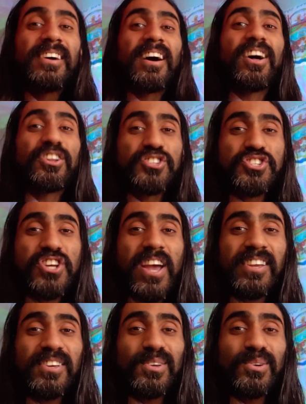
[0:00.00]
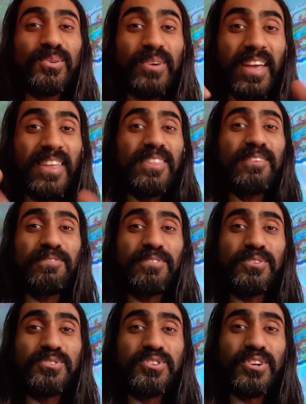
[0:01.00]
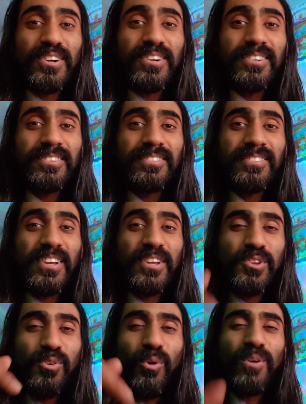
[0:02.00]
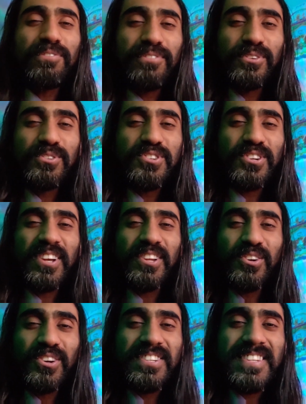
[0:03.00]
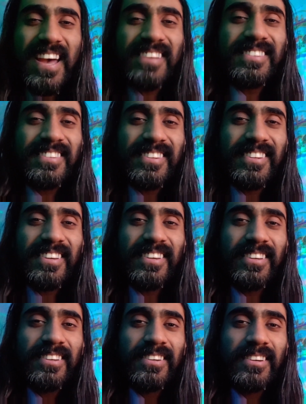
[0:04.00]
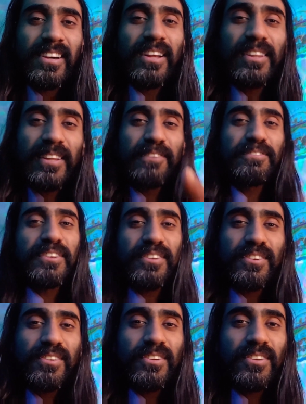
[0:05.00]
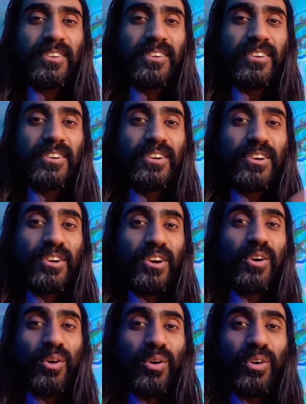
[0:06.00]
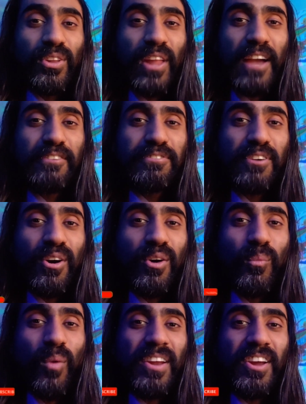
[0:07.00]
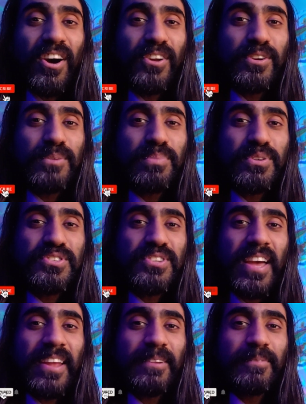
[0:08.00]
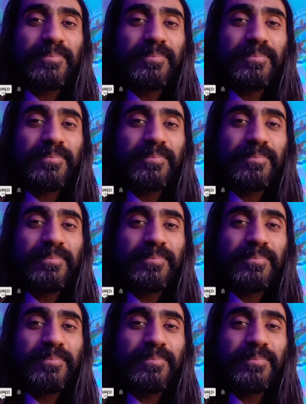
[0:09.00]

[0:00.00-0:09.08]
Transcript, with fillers: I'll check you in the future, in your future, in your destiny, living life 100%.